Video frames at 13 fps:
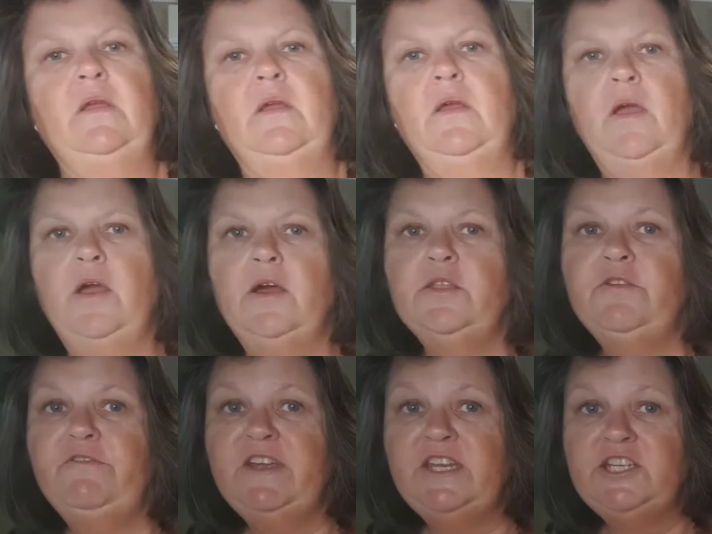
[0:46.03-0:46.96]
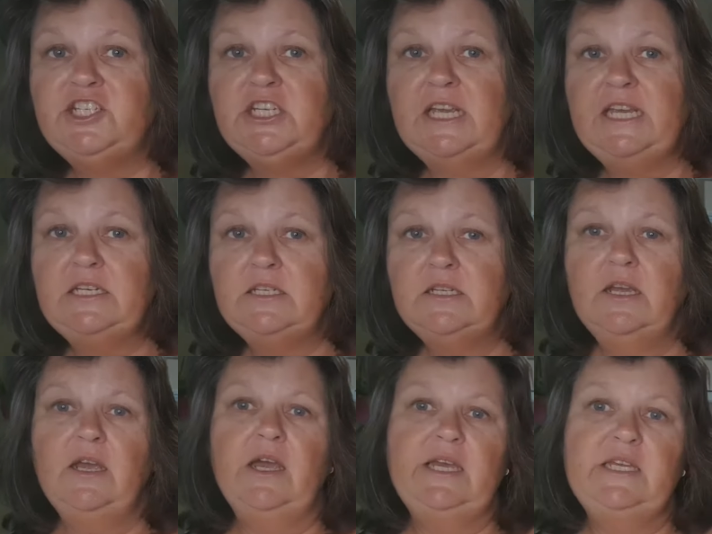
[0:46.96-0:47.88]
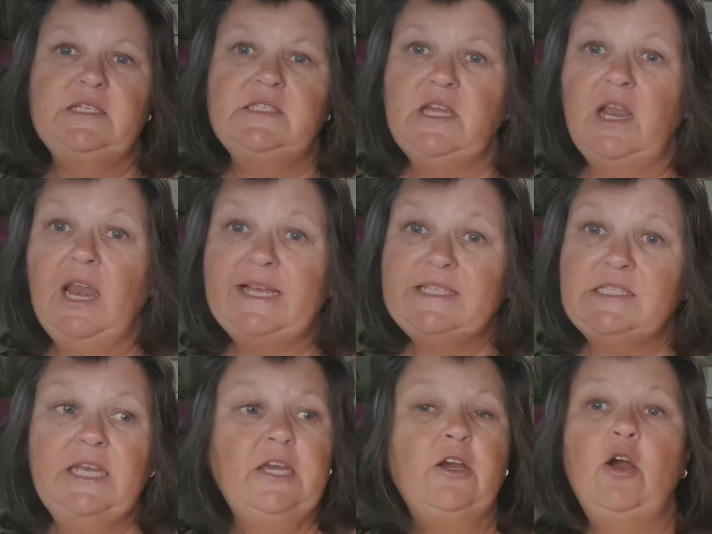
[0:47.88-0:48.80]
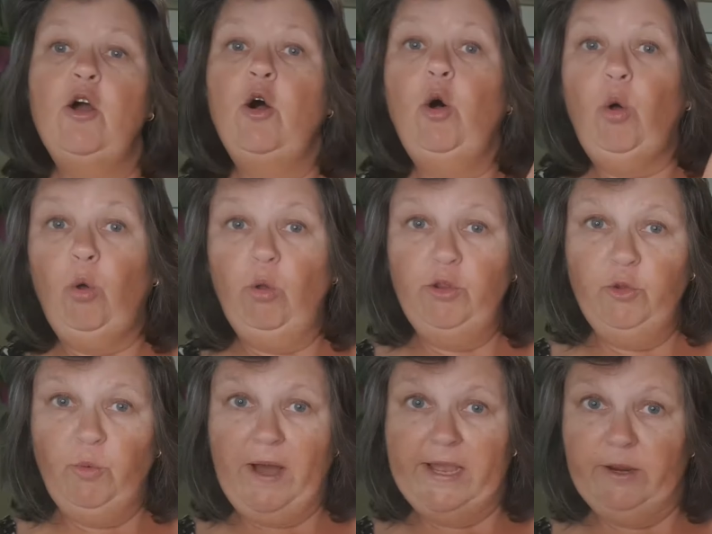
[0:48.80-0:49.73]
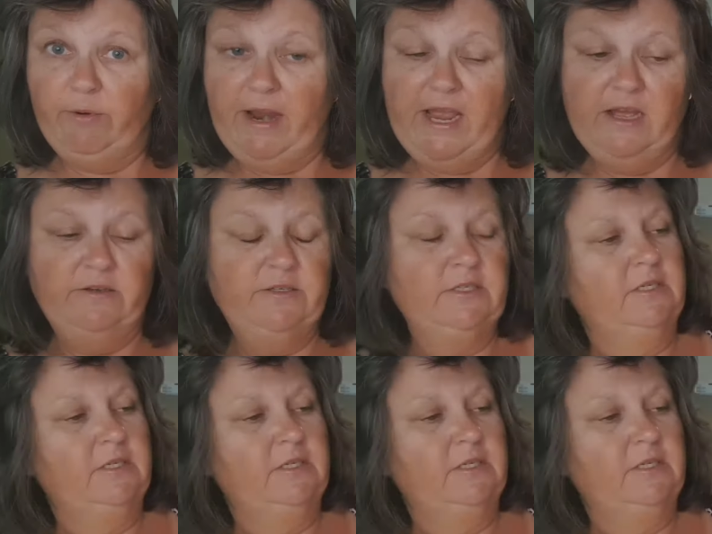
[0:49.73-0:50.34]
The fitted sheet is elastic all the way around,